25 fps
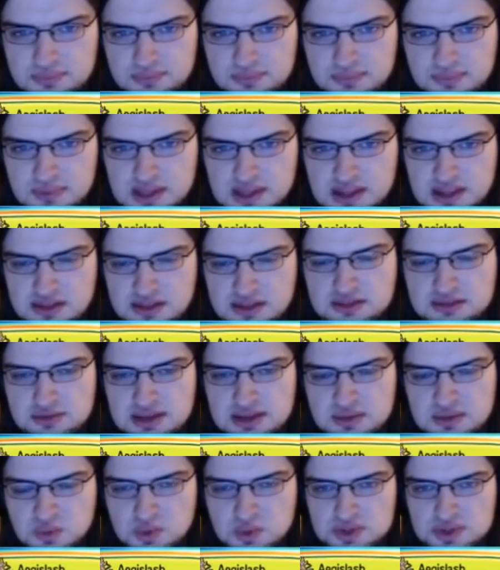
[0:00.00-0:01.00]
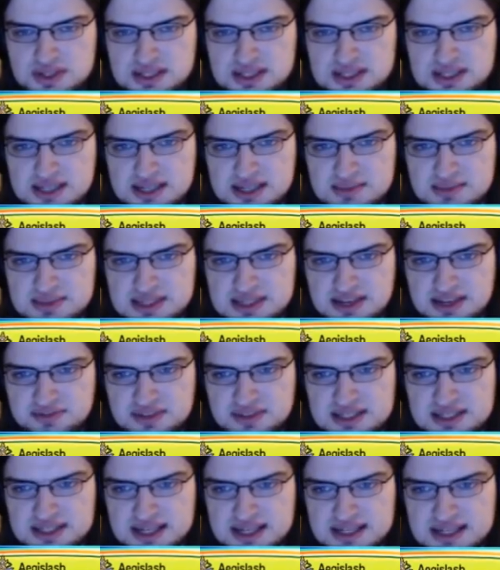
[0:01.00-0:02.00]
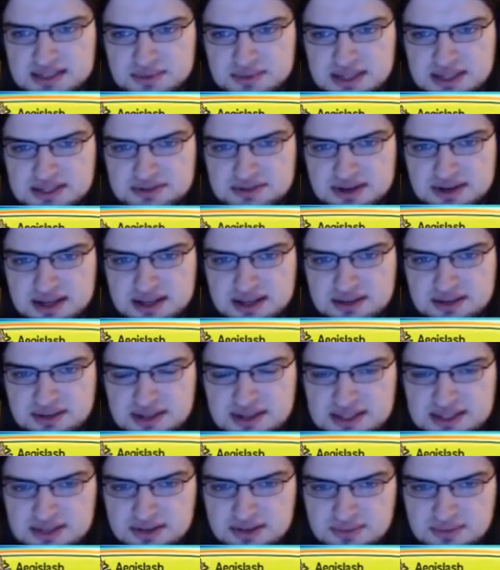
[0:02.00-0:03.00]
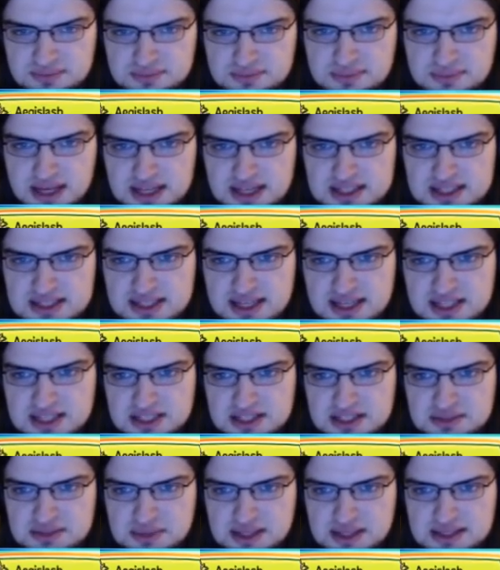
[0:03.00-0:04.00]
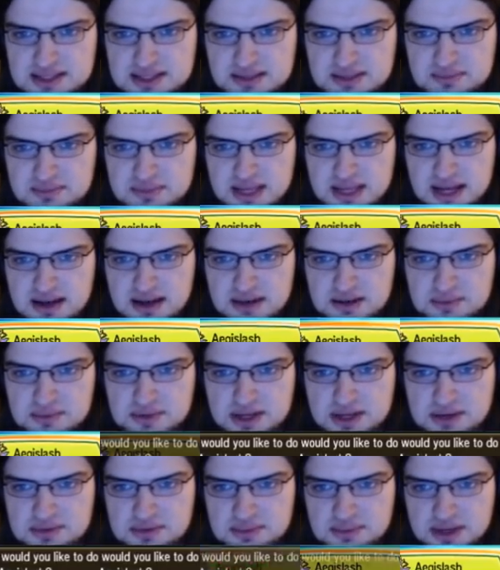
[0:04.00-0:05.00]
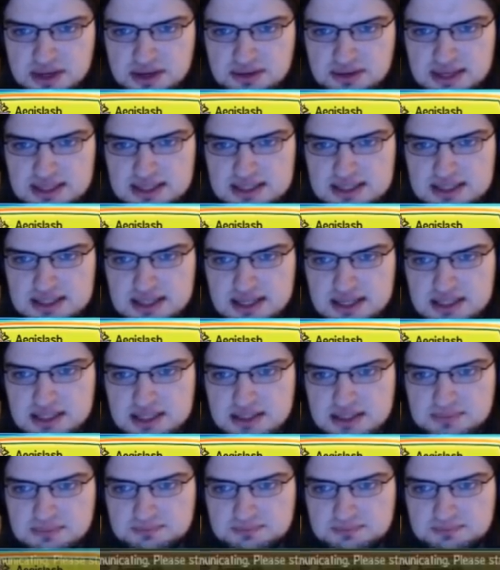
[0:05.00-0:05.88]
The 3 water types definitely scares away Terrakion. He's got Aegislash as well. So yeah, I will go with my own Aegislash here.